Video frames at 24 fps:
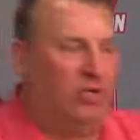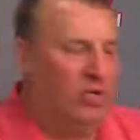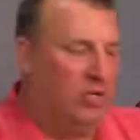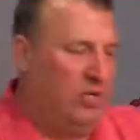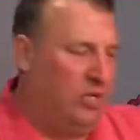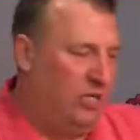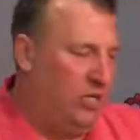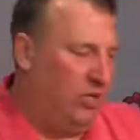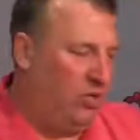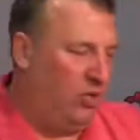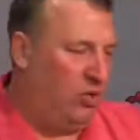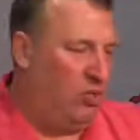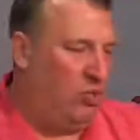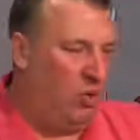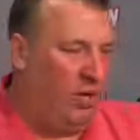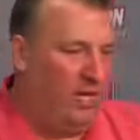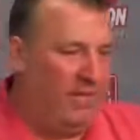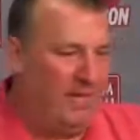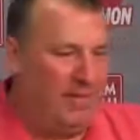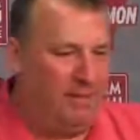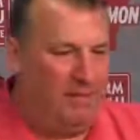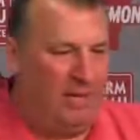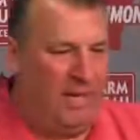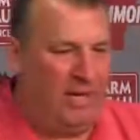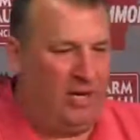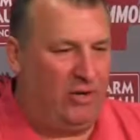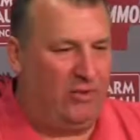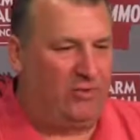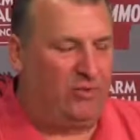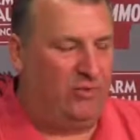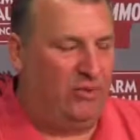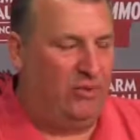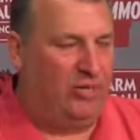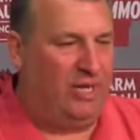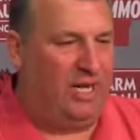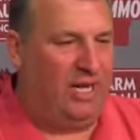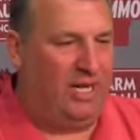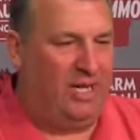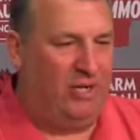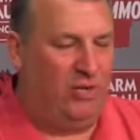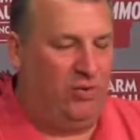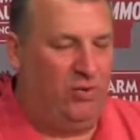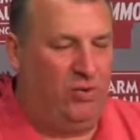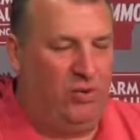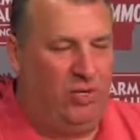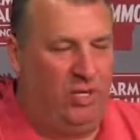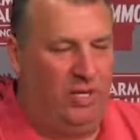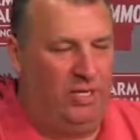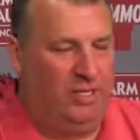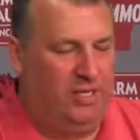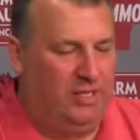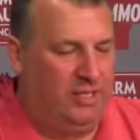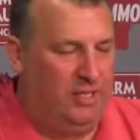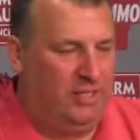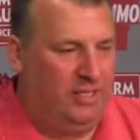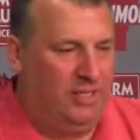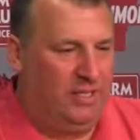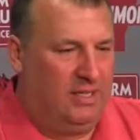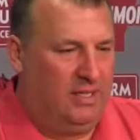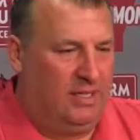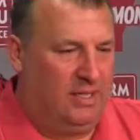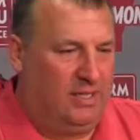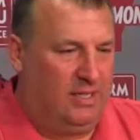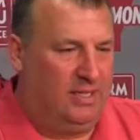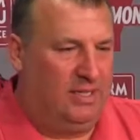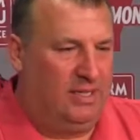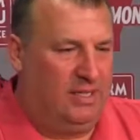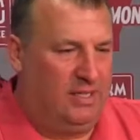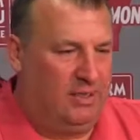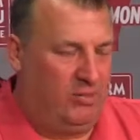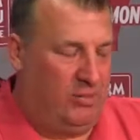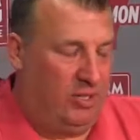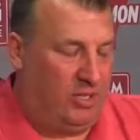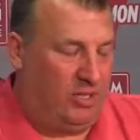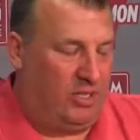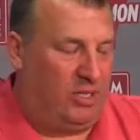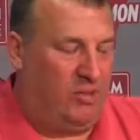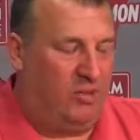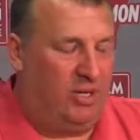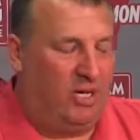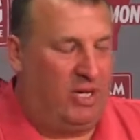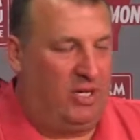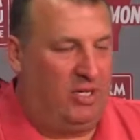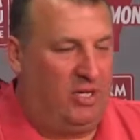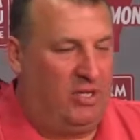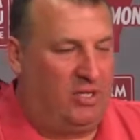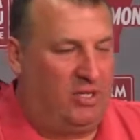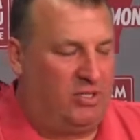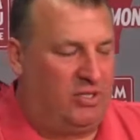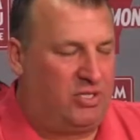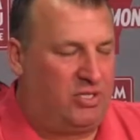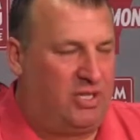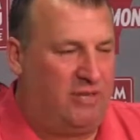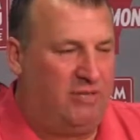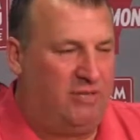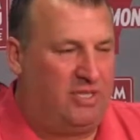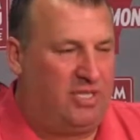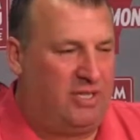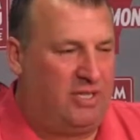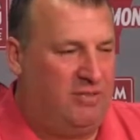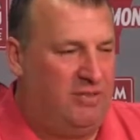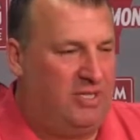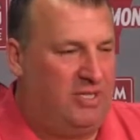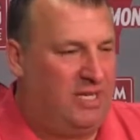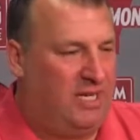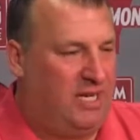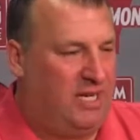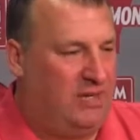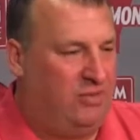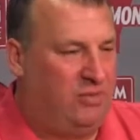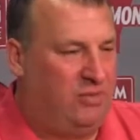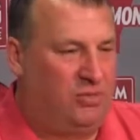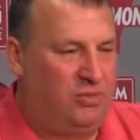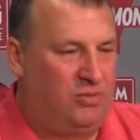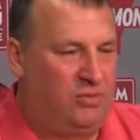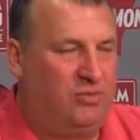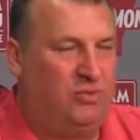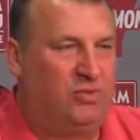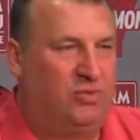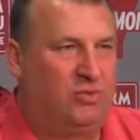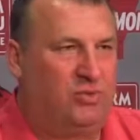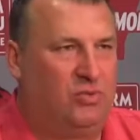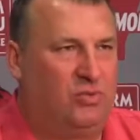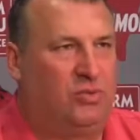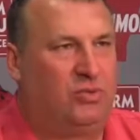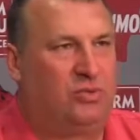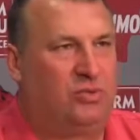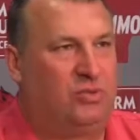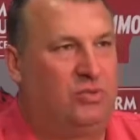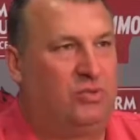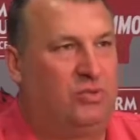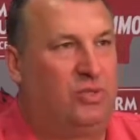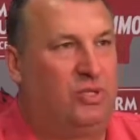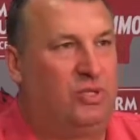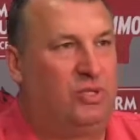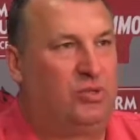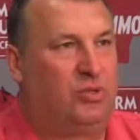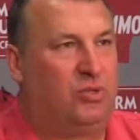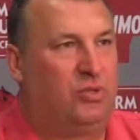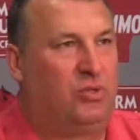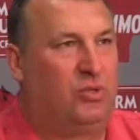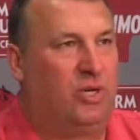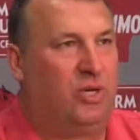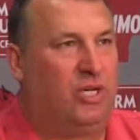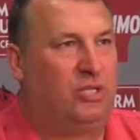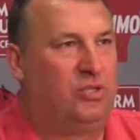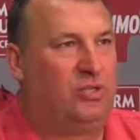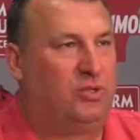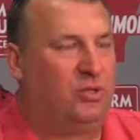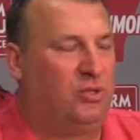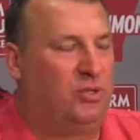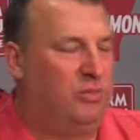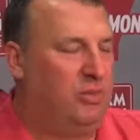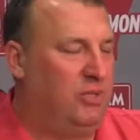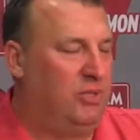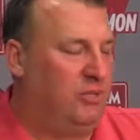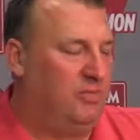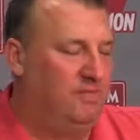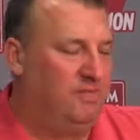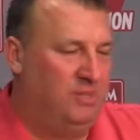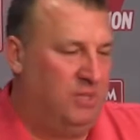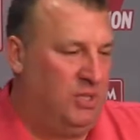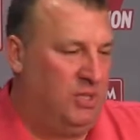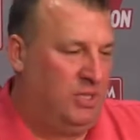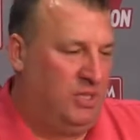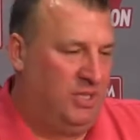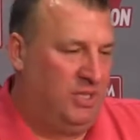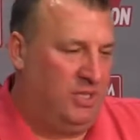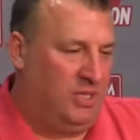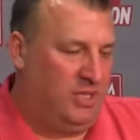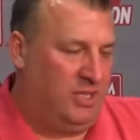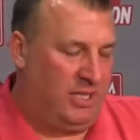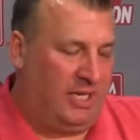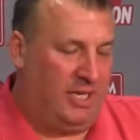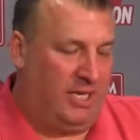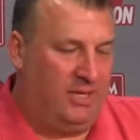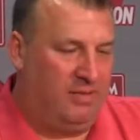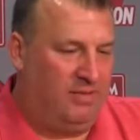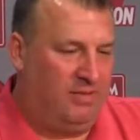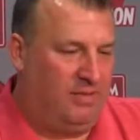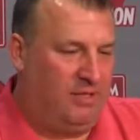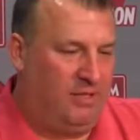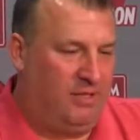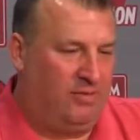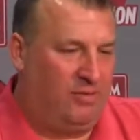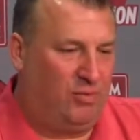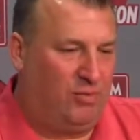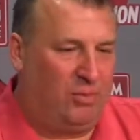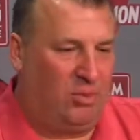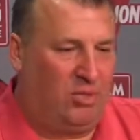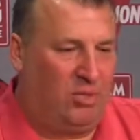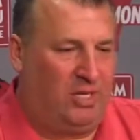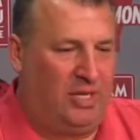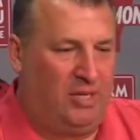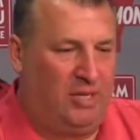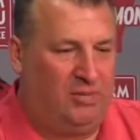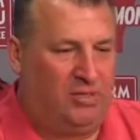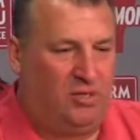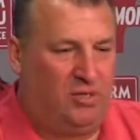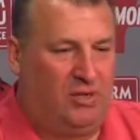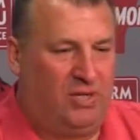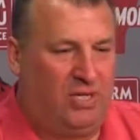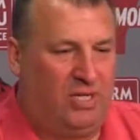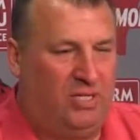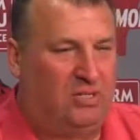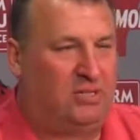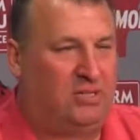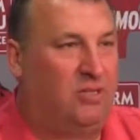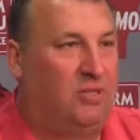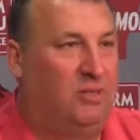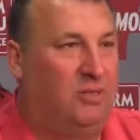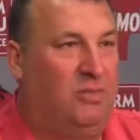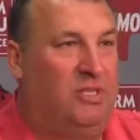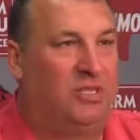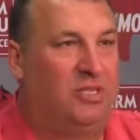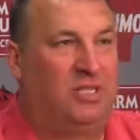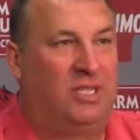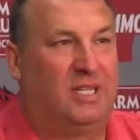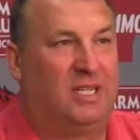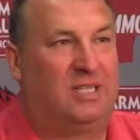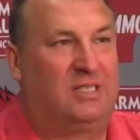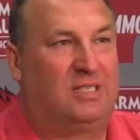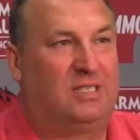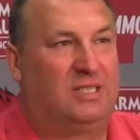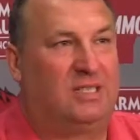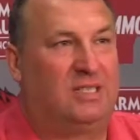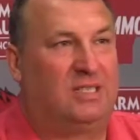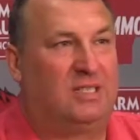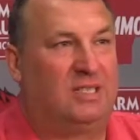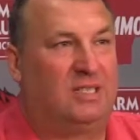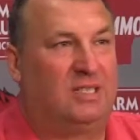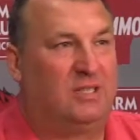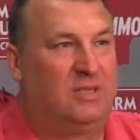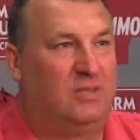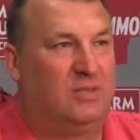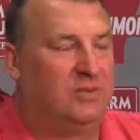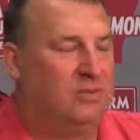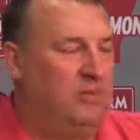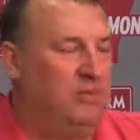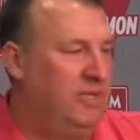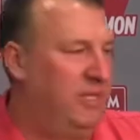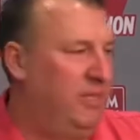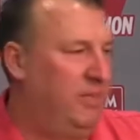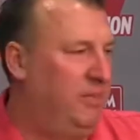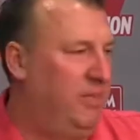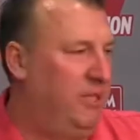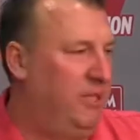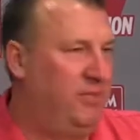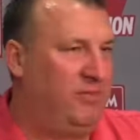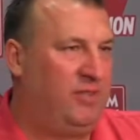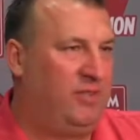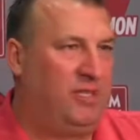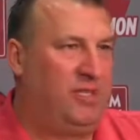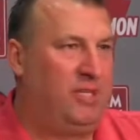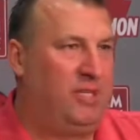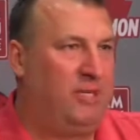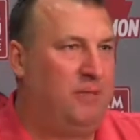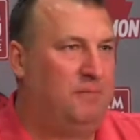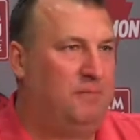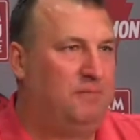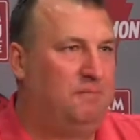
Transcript: the way they battled through that, and only to come out of there as a 7-7 tie was a true credit to them. But again, football games don't last 30 minutes; they last 60. So we got to be able to figure it out.